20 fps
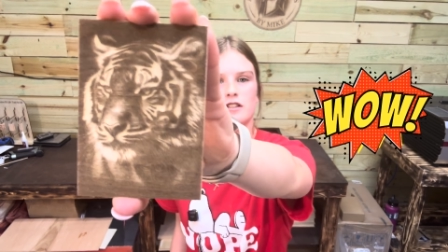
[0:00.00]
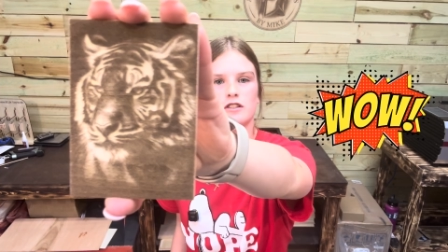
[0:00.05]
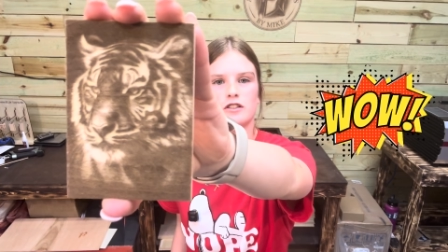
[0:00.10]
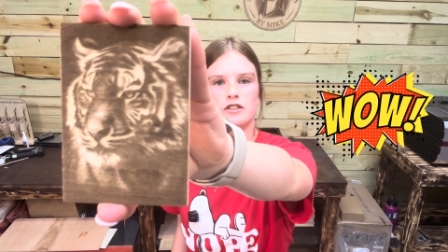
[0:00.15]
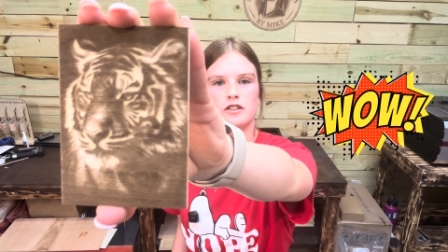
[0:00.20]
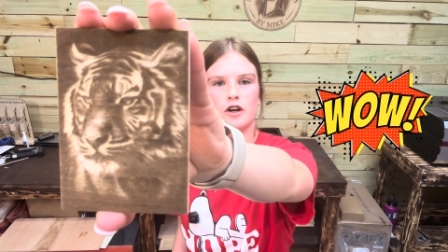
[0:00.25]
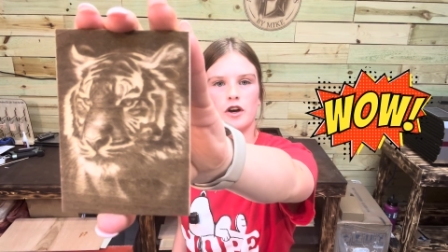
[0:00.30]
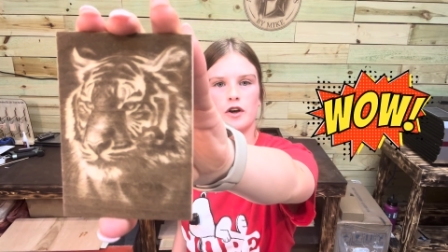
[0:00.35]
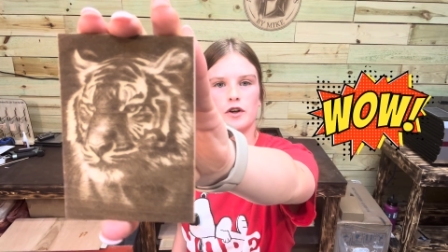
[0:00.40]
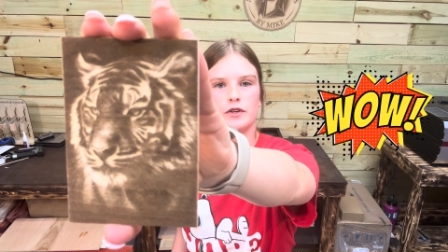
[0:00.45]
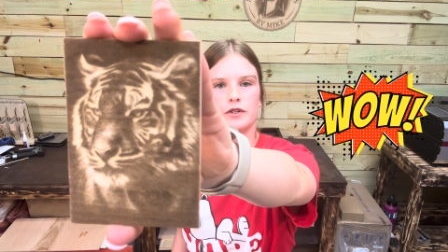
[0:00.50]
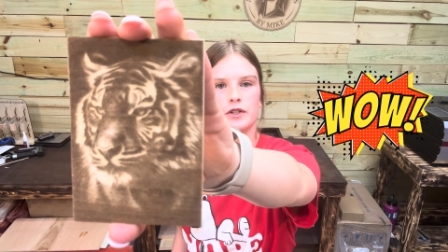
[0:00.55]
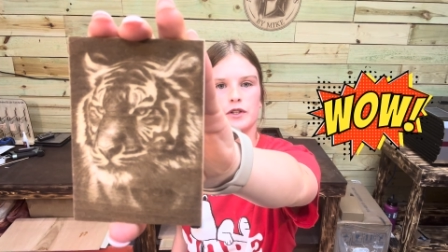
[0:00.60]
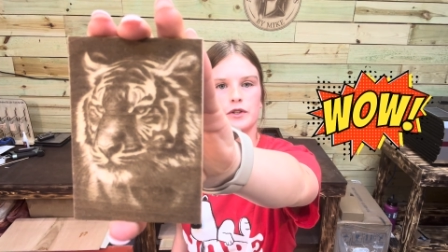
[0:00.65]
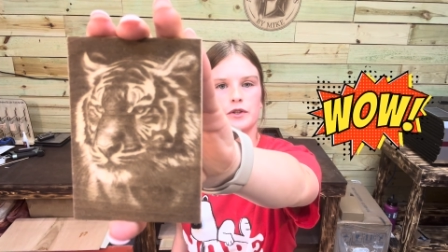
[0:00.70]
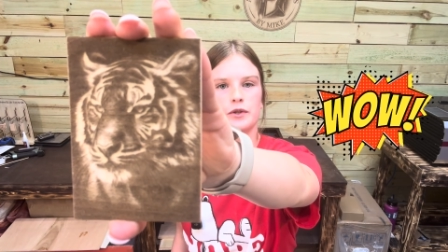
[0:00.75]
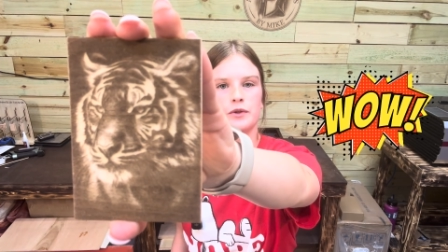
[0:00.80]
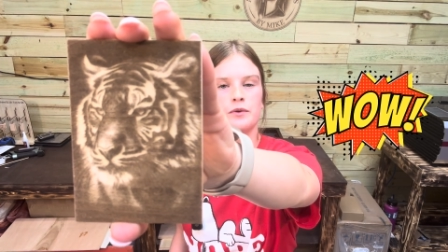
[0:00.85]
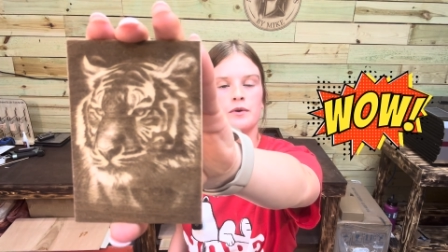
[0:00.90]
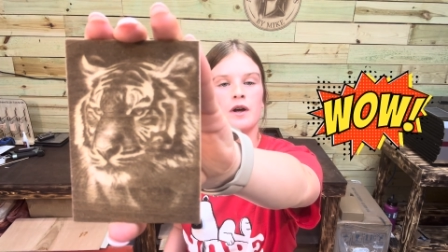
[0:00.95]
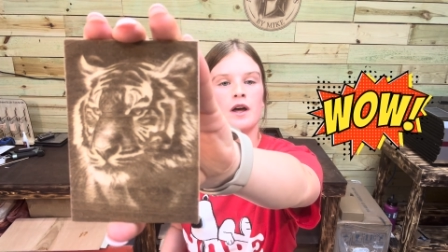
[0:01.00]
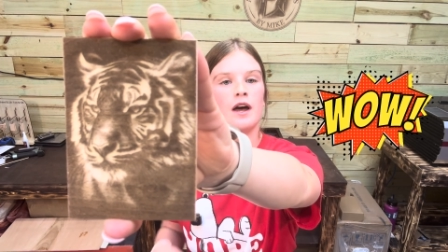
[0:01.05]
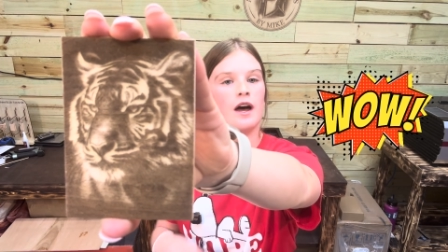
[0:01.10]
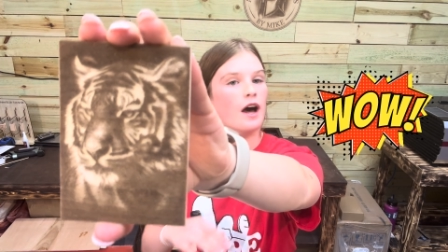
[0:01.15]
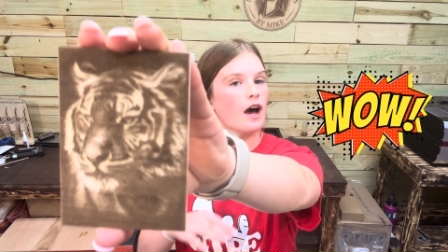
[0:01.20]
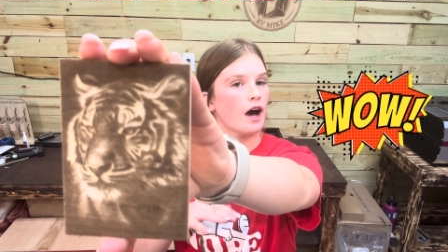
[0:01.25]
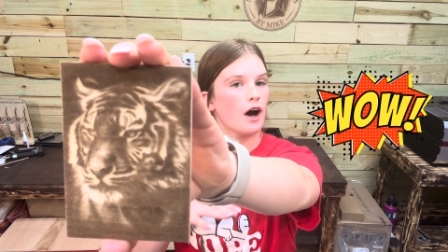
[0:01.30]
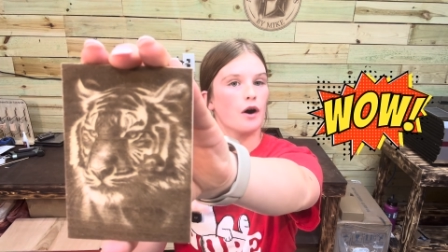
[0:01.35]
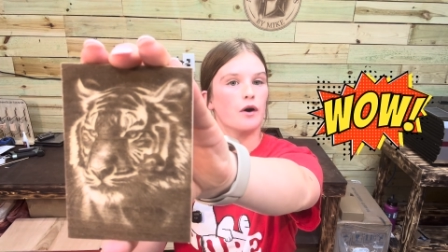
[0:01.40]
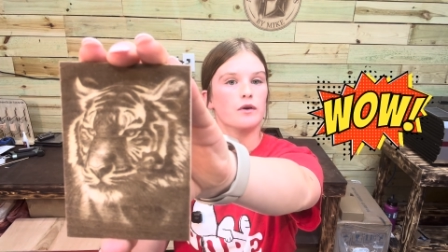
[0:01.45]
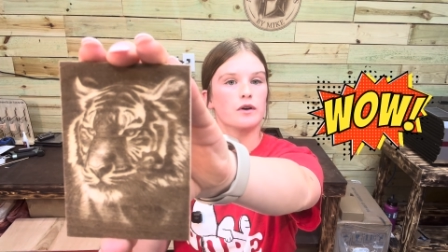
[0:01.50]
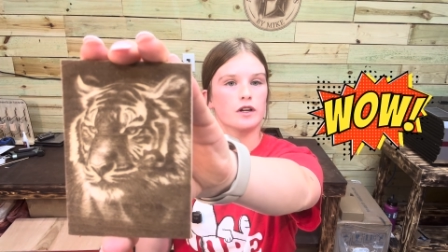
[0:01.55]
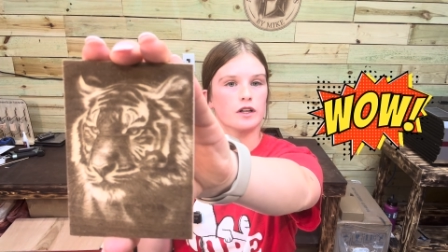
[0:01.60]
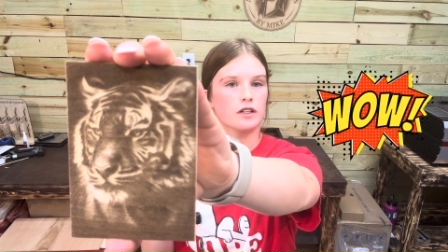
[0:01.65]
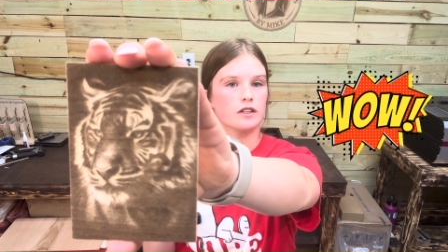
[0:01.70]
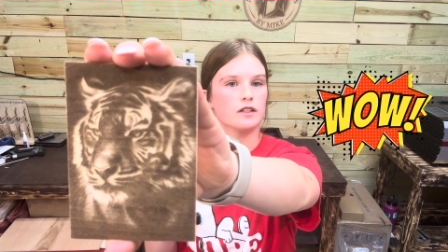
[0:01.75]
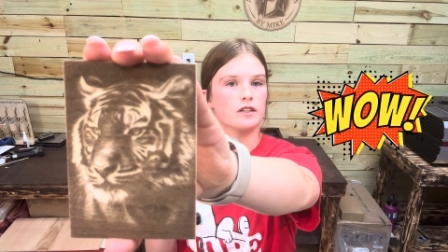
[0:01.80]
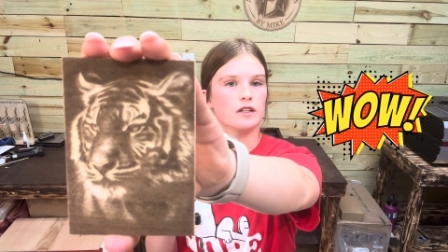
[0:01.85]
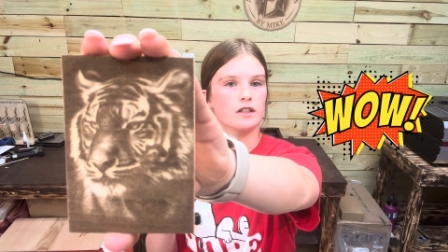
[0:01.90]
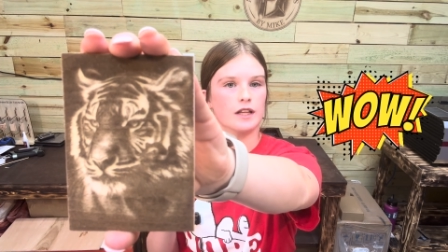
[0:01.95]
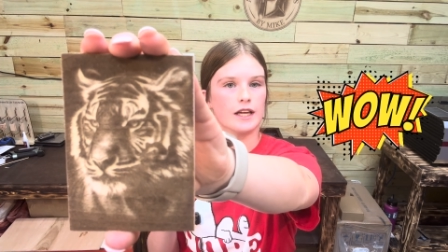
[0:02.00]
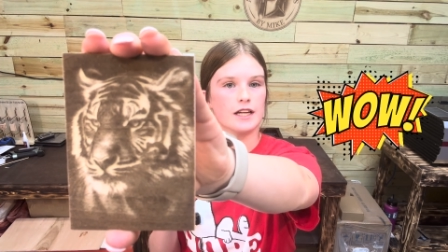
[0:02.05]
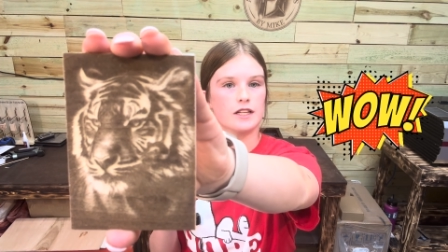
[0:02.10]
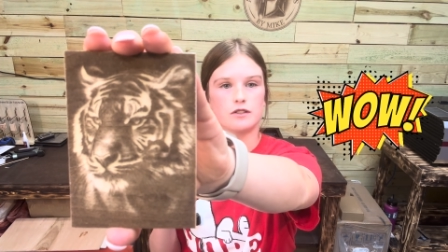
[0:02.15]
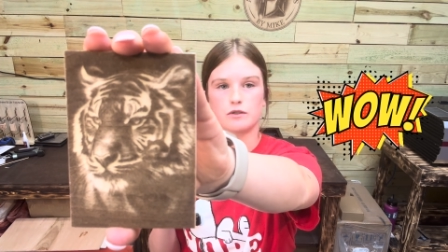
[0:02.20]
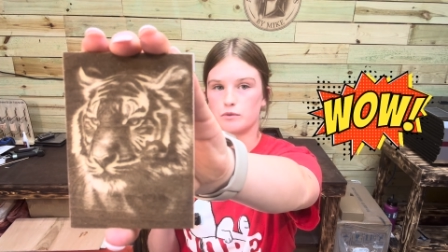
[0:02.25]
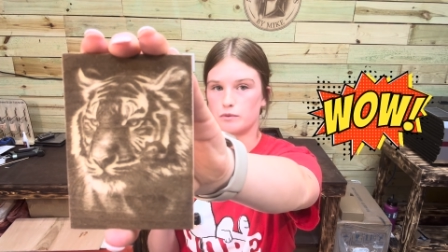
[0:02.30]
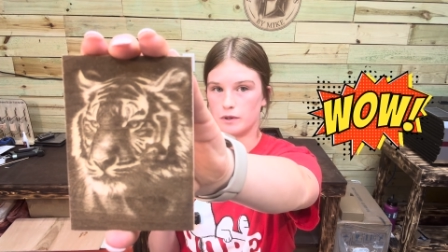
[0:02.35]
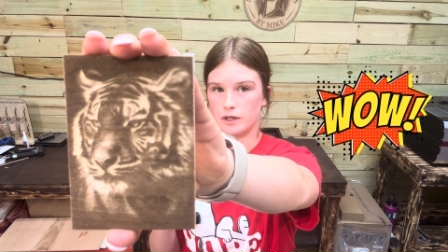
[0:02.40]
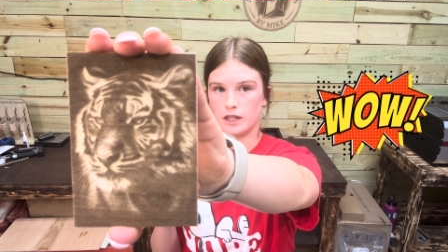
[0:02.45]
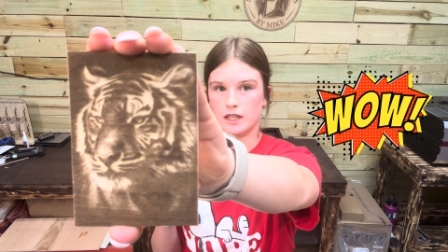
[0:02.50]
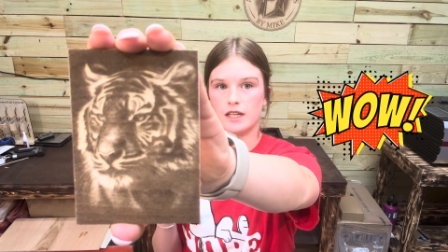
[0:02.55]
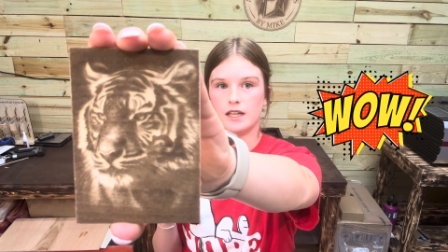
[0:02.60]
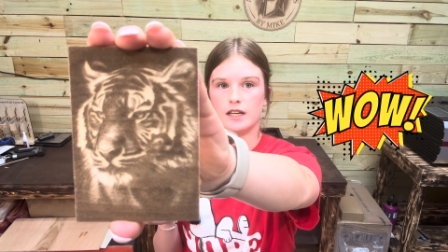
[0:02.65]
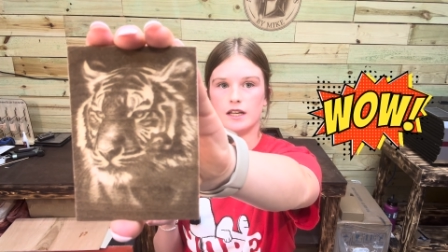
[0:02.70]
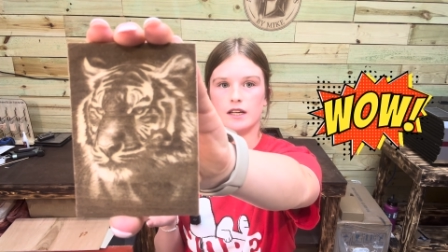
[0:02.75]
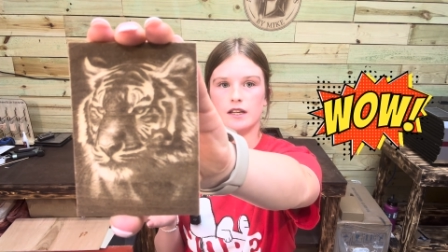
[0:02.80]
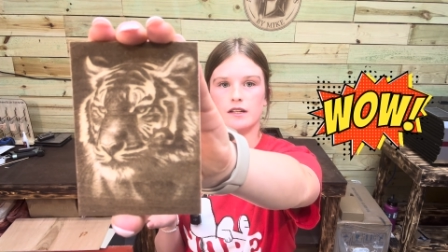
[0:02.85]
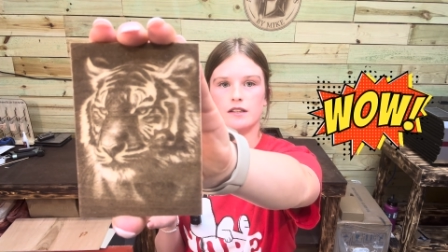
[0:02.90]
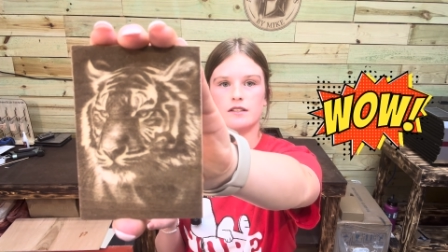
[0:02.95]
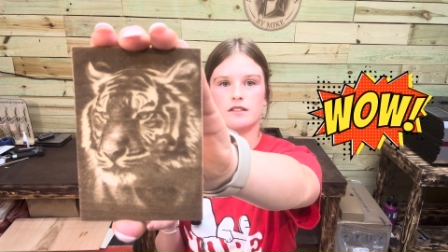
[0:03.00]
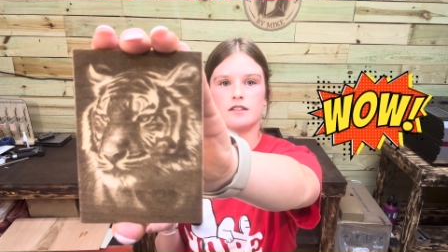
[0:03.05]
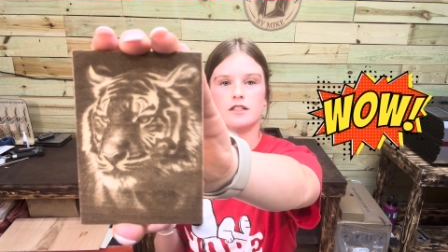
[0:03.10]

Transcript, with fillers: to show you how good the laser really is.